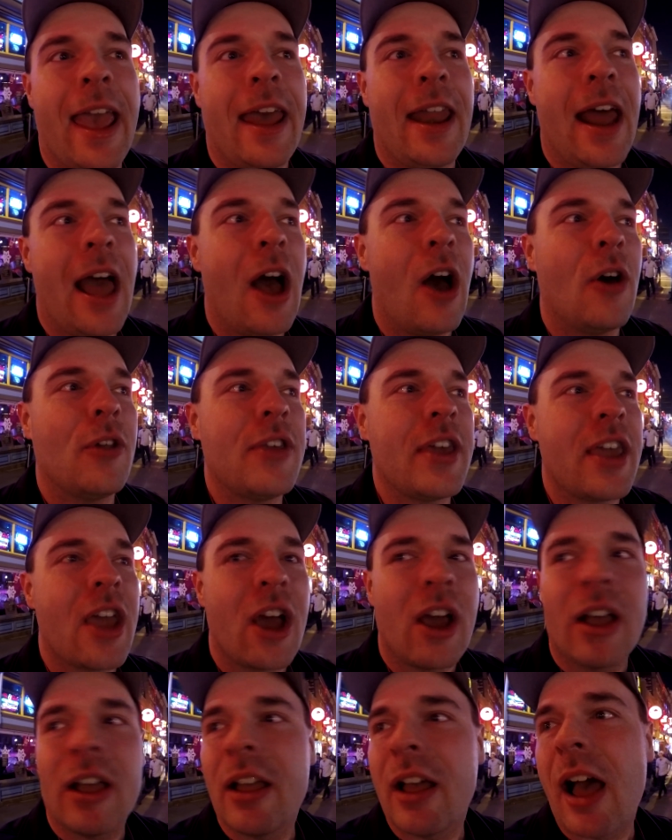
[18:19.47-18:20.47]
how
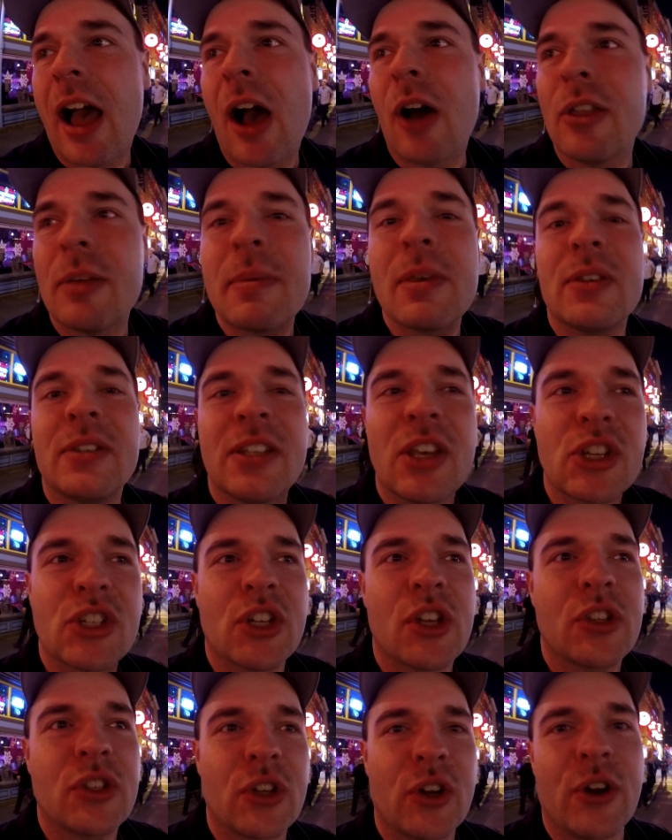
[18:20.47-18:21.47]
the
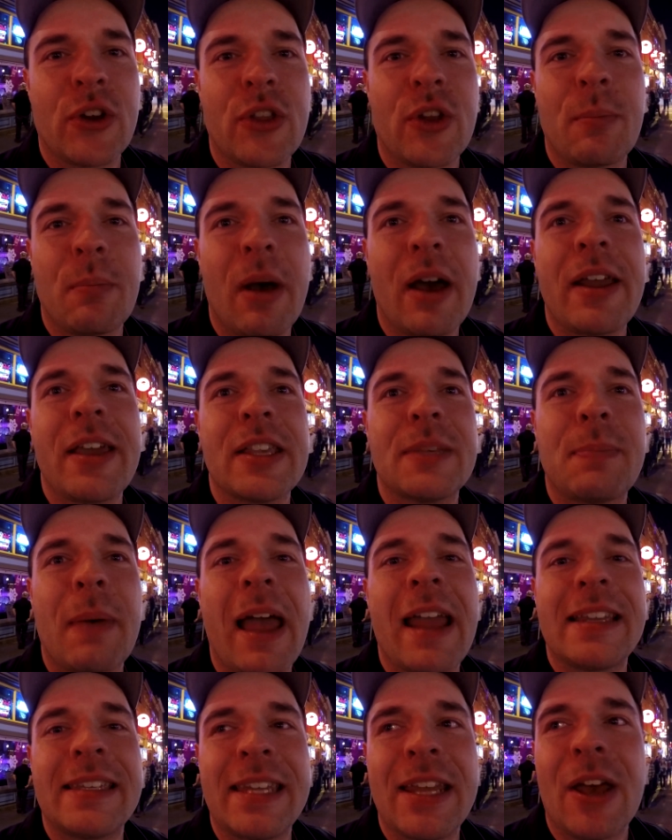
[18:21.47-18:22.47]
musicians earn their money is
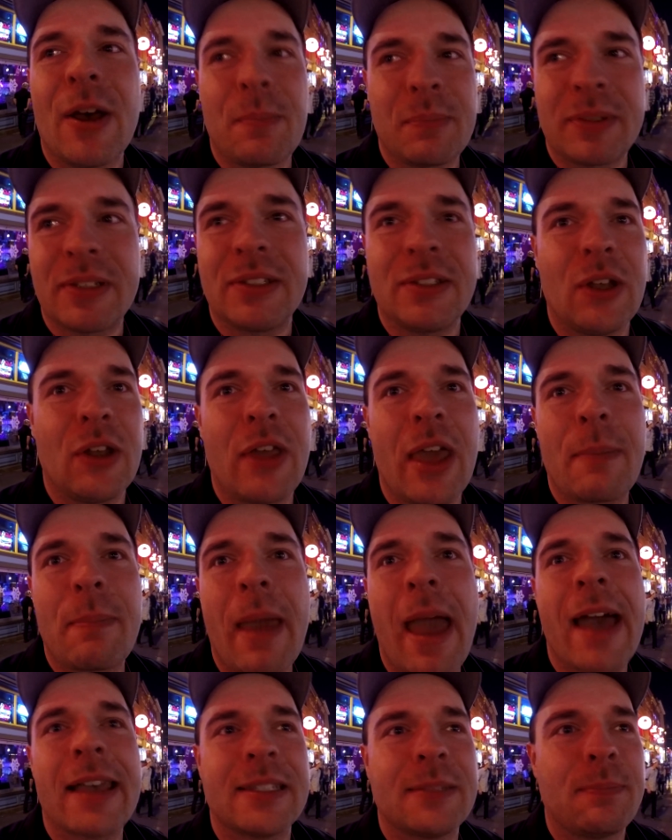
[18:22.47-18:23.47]
by tips. So they
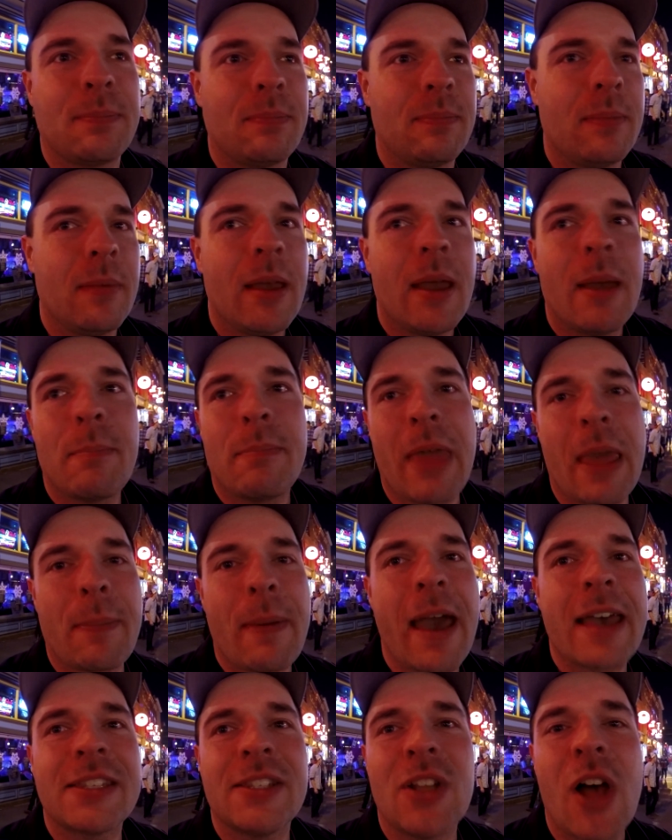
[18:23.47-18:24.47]
pass
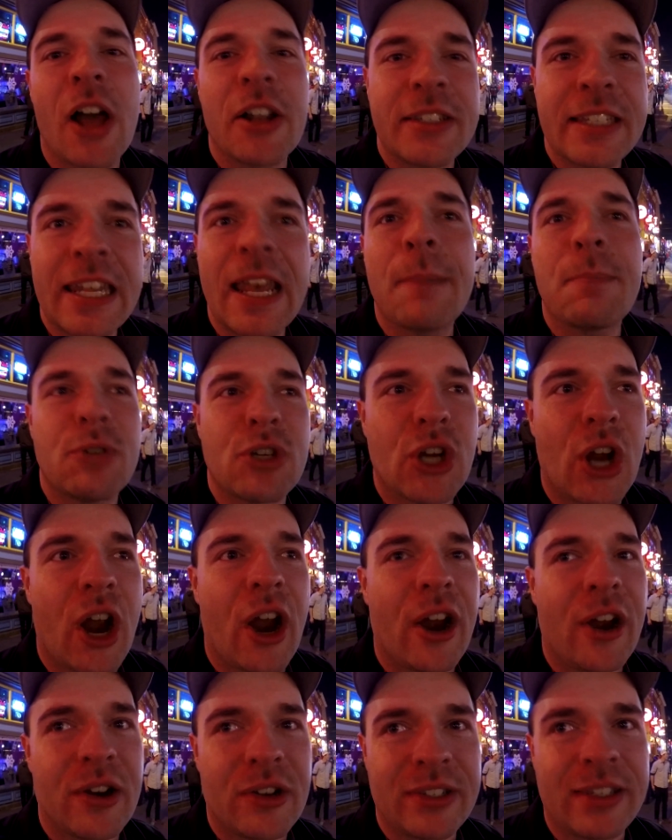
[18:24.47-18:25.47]
along tip
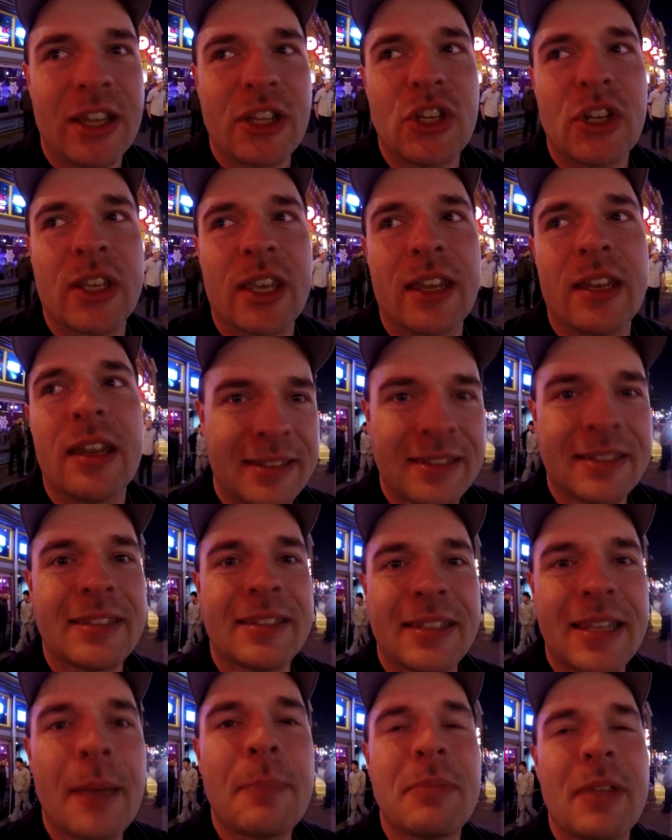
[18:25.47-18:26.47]
jars that you can
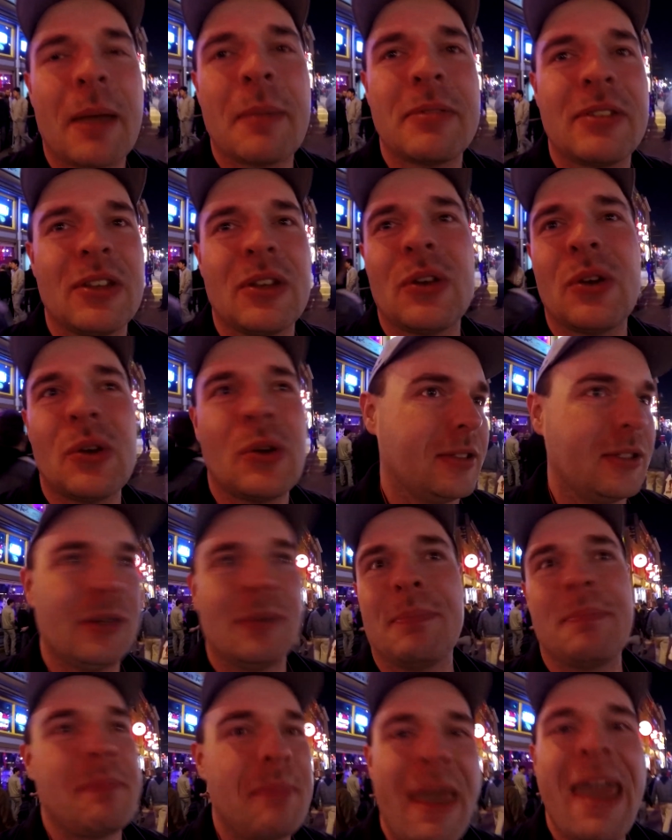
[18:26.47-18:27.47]
tip them to
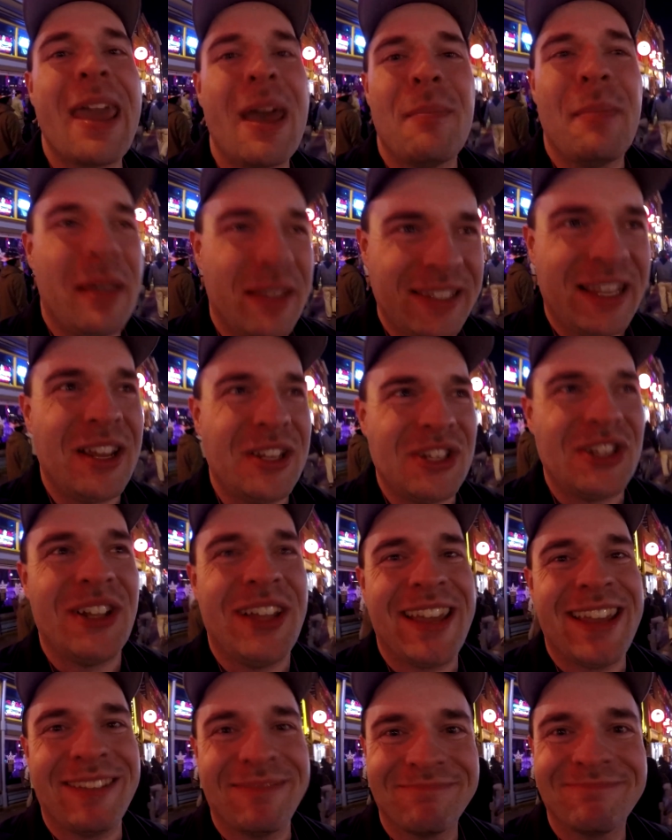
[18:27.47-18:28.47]
pay them
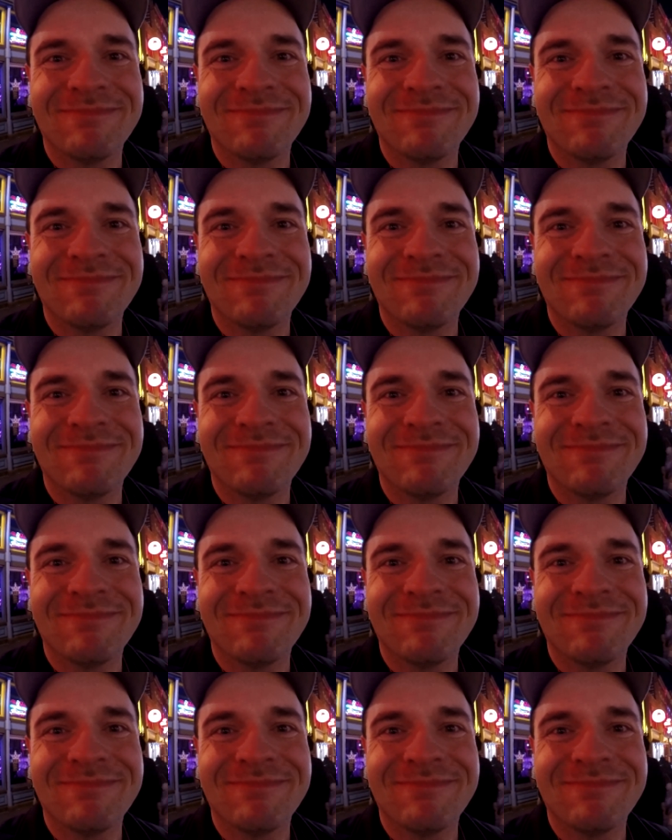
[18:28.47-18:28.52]
essentially.